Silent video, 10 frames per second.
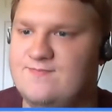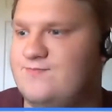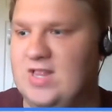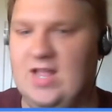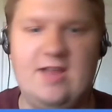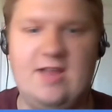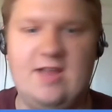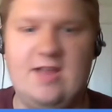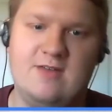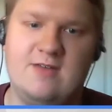played
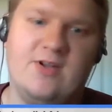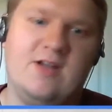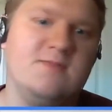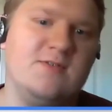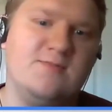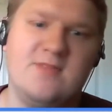without a problem.